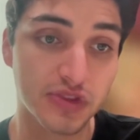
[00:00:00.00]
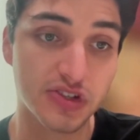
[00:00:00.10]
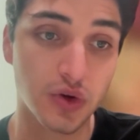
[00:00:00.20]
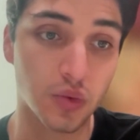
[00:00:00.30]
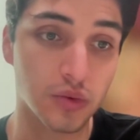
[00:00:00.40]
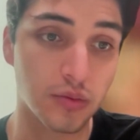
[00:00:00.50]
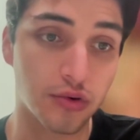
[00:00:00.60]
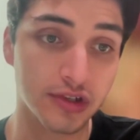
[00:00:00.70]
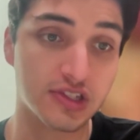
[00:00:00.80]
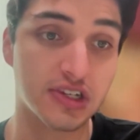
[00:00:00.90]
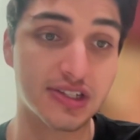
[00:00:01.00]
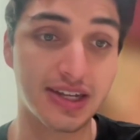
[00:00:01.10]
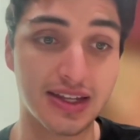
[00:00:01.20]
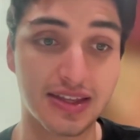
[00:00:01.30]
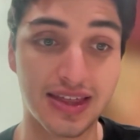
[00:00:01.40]
So reports
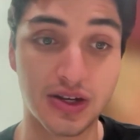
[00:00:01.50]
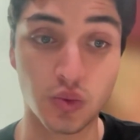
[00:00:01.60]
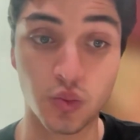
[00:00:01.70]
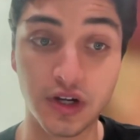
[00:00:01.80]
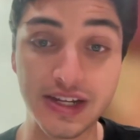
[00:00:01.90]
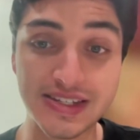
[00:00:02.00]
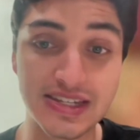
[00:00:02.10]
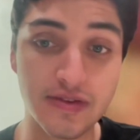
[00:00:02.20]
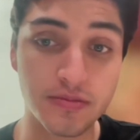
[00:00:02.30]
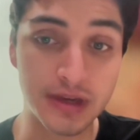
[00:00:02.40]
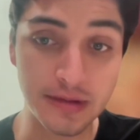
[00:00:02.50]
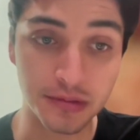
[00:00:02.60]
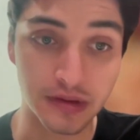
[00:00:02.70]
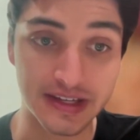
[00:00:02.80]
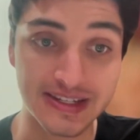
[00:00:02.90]
state that 1 in 7
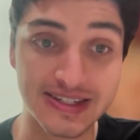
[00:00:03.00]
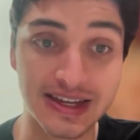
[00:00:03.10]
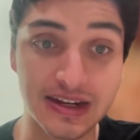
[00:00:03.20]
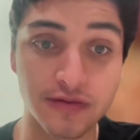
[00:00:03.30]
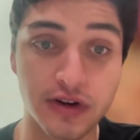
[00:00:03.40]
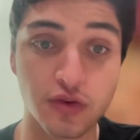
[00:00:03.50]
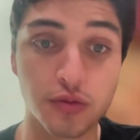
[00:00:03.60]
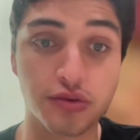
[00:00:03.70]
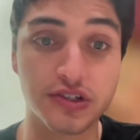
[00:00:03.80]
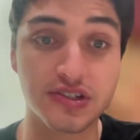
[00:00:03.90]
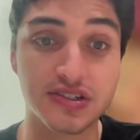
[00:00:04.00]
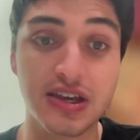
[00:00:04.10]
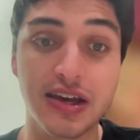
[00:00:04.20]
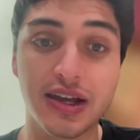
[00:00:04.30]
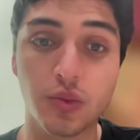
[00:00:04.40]
people in state and federal prisons
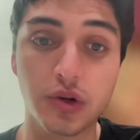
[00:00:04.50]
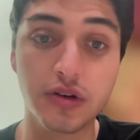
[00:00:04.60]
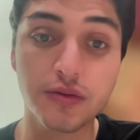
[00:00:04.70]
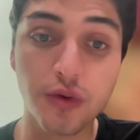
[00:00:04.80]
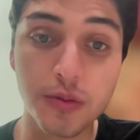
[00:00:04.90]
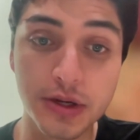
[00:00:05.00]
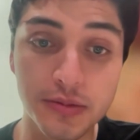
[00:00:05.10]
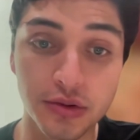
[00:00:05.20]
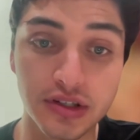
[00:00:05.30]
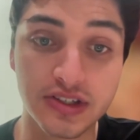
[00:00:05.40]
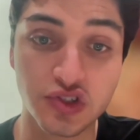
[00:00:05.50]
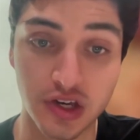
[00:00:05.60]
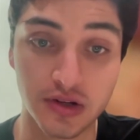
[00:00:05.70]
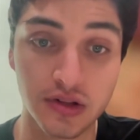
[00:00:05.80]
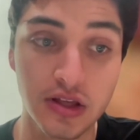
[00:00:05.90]
and 1 in 4 people in
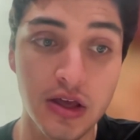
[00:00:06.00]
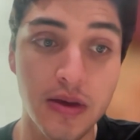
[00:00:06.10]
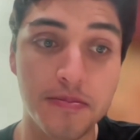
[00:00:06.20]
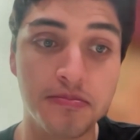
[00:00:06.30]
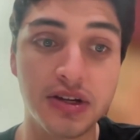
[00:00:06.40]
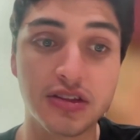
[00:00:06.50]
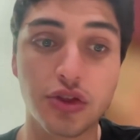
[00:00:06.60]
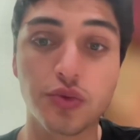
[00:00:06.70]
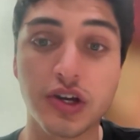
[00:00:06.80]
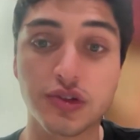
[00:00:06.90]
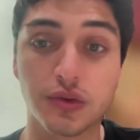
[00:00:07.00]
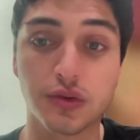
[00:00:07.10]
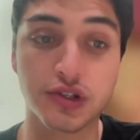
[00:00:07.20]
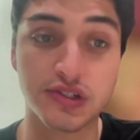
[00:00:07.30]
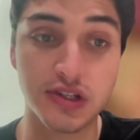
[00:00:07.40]
jail met the threshold
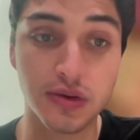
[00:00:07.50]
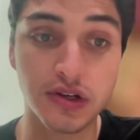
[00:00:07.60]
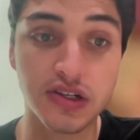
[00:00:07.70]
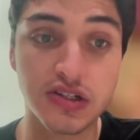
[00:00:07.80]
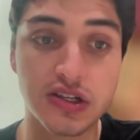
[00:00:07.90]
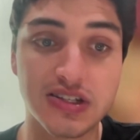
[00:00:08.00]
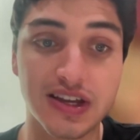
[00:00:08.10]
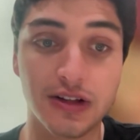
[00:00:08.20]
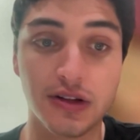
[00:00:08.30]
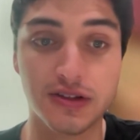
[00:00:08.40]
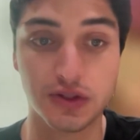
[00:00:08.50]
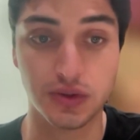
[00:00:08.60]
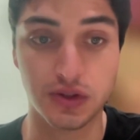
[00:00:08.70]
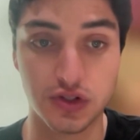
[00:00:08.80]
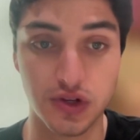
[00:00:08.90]
for serious psychological
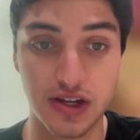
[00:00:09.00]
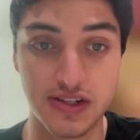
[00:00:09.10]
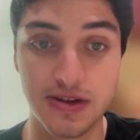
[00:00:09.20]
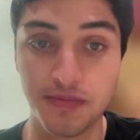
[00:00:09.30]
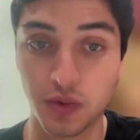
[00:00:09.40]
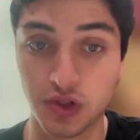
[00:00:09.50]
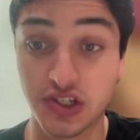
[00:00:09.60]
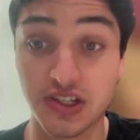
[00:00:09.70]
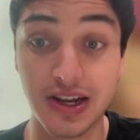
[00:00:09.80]
distress, which is an